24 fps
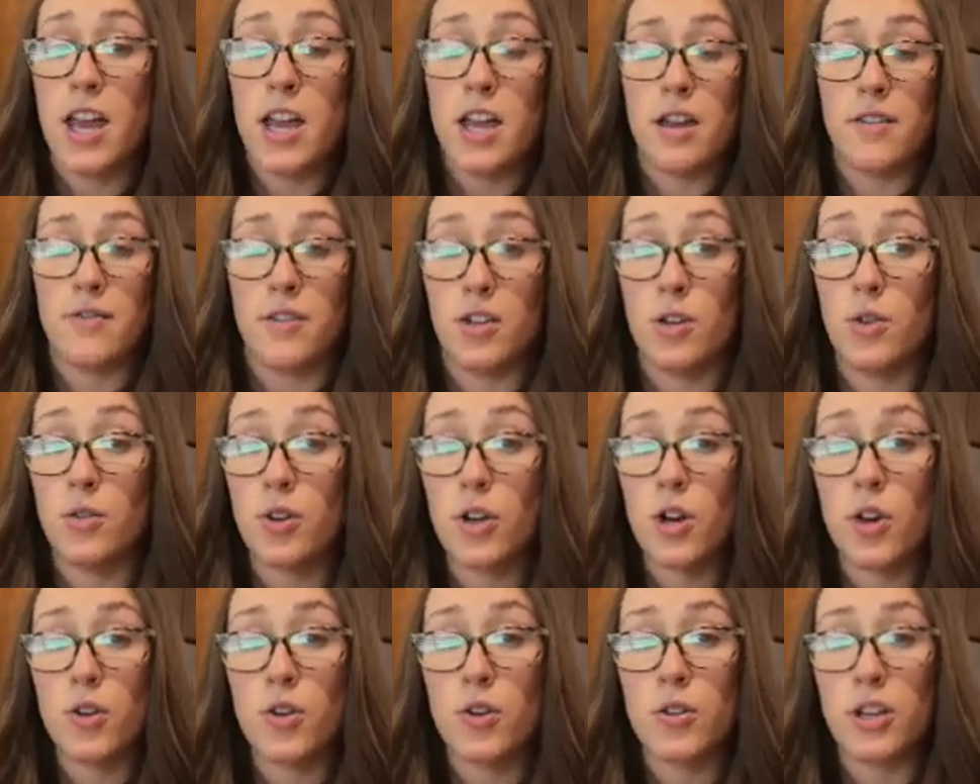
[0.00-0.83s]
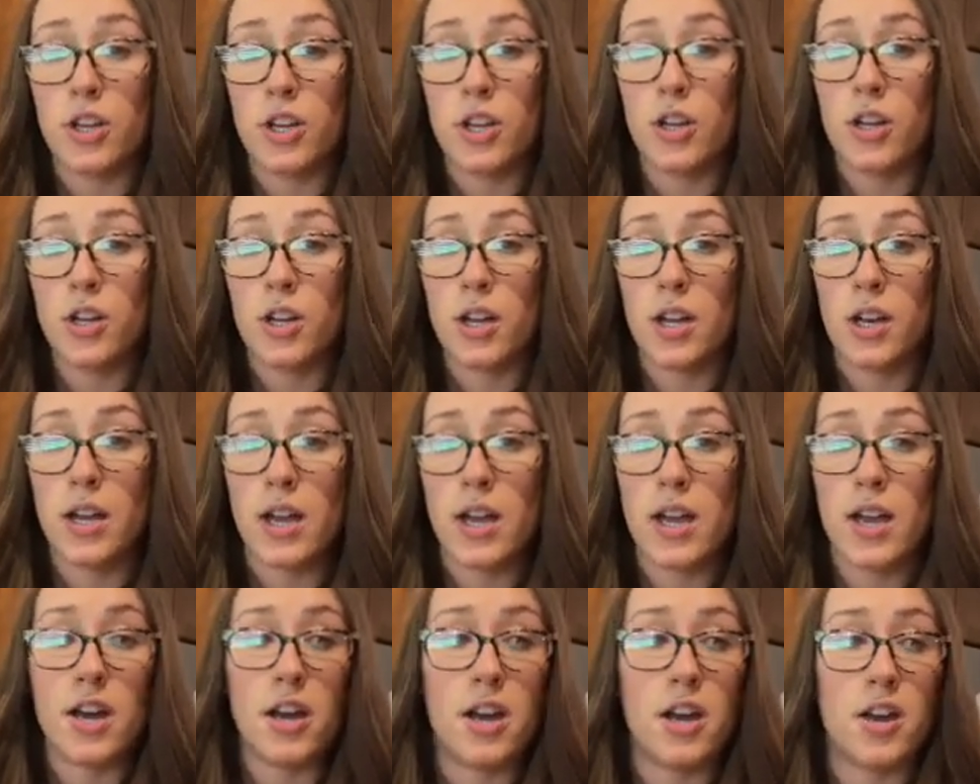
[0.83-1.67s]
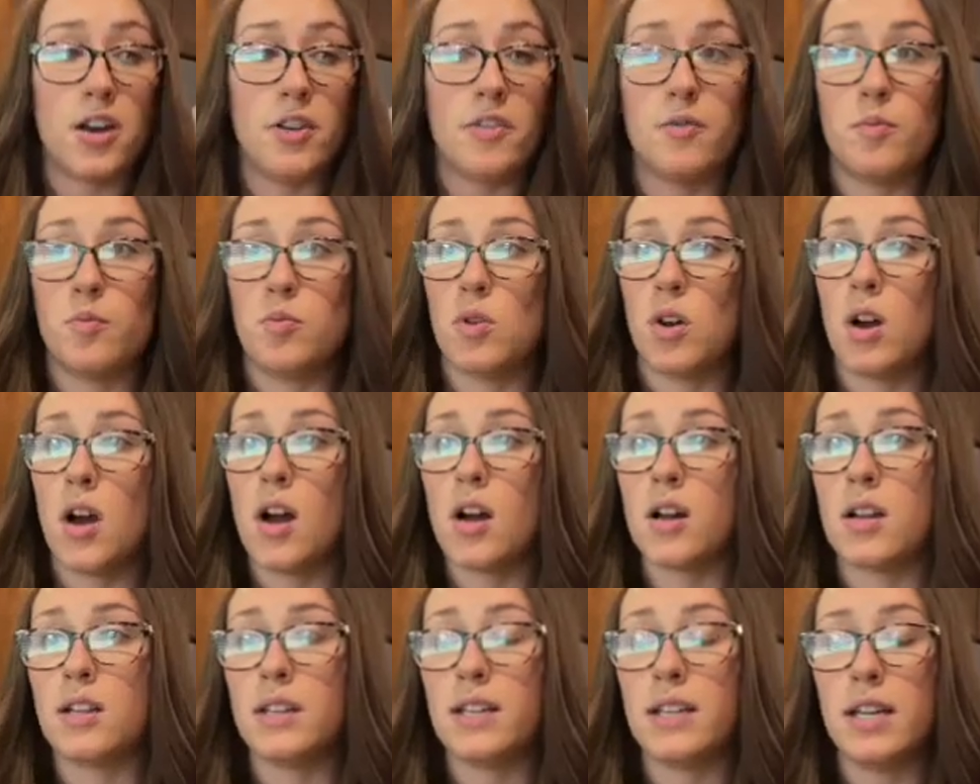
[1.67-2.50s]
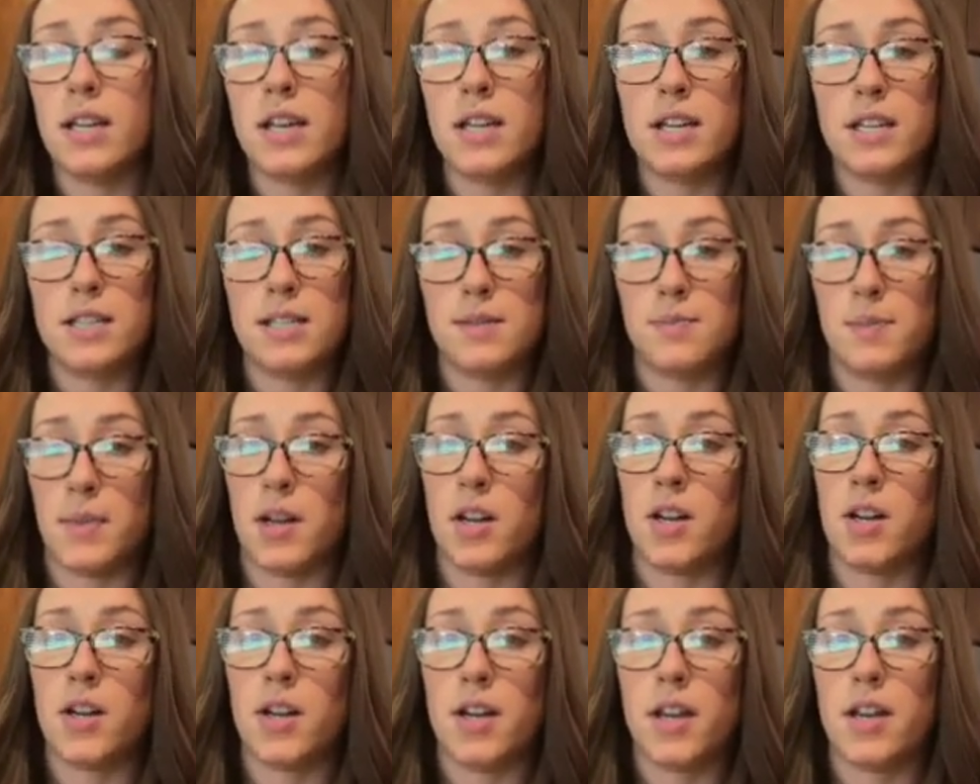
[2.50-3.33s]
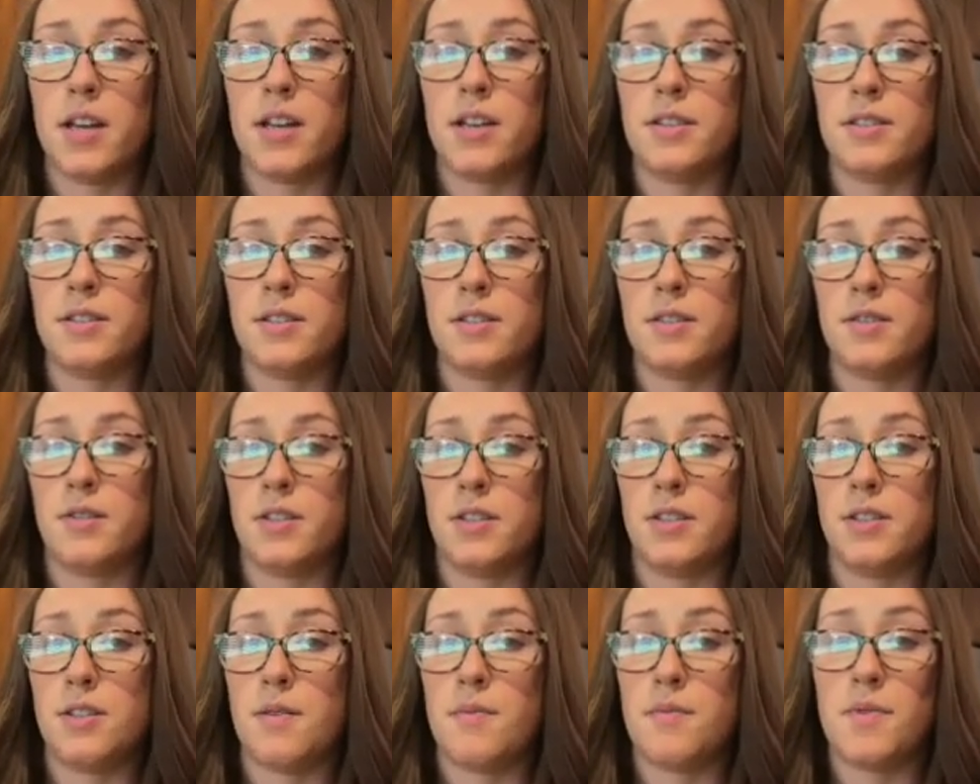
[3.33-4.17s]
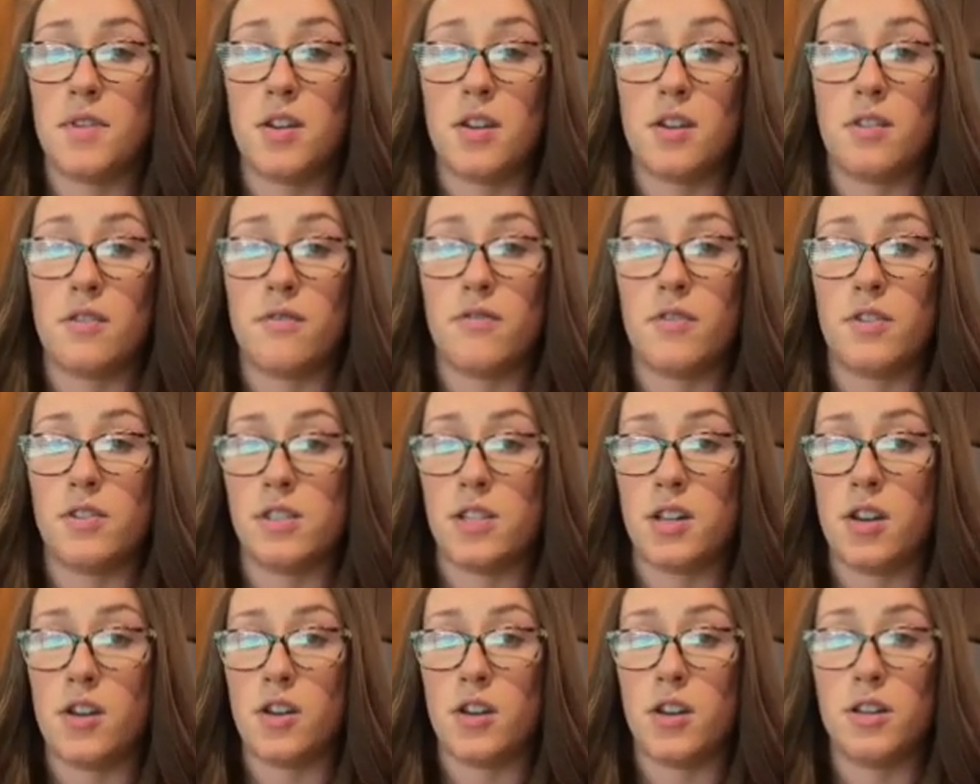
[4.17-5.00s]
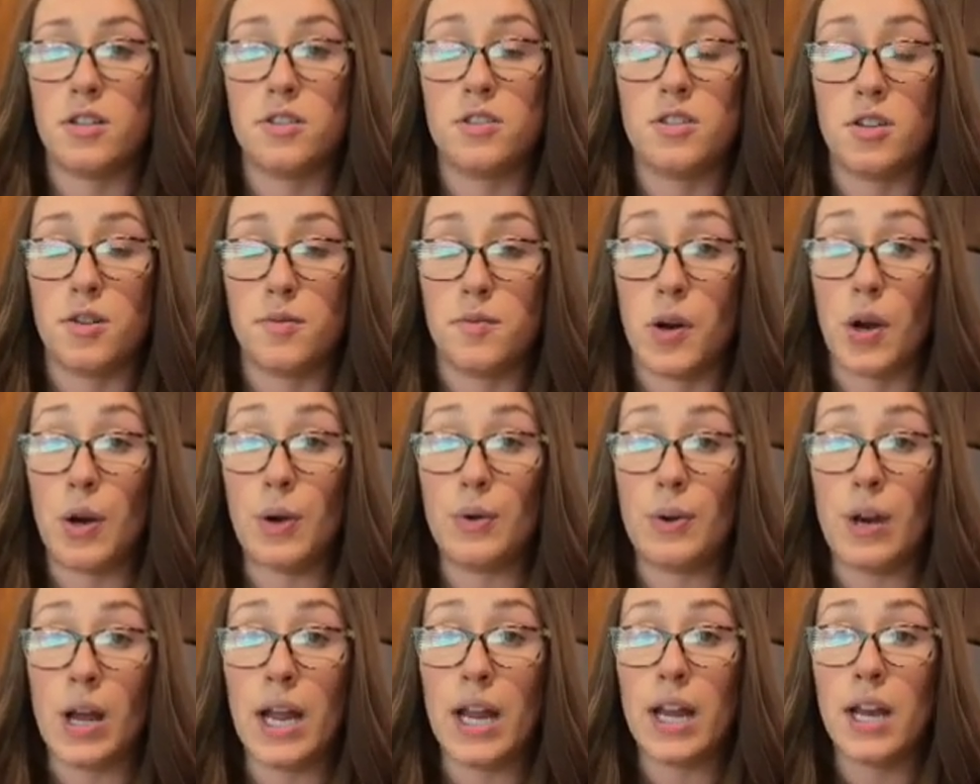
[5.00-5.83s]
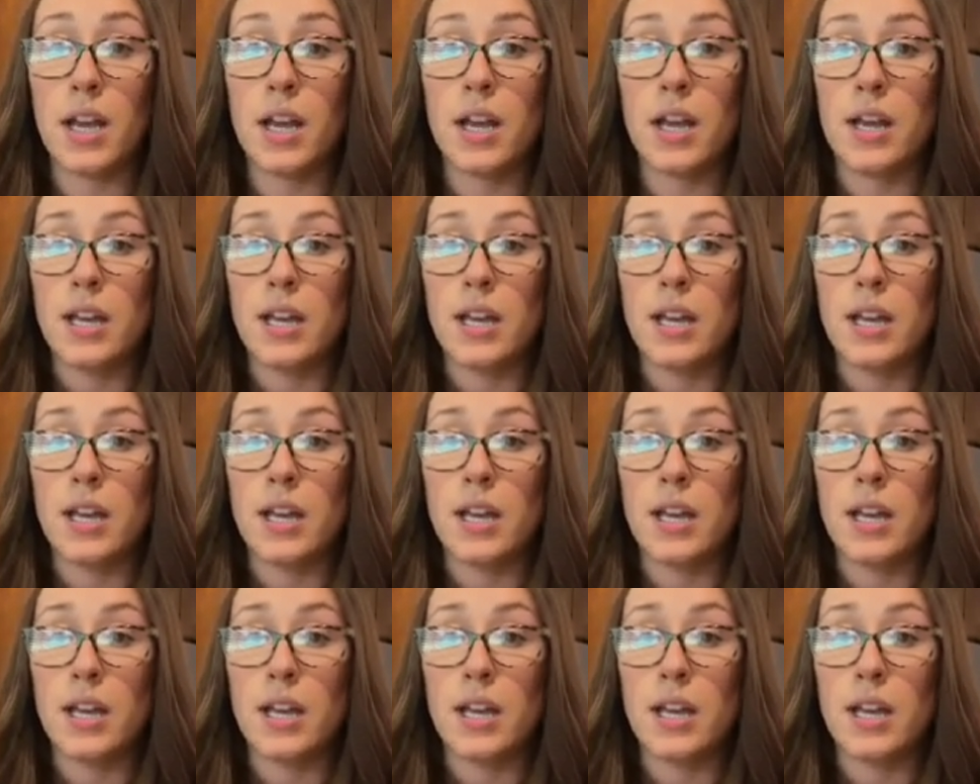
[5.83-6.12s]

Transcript: If you know that you're gonna have broccoli and asparagus or something for dinner tomorrow night,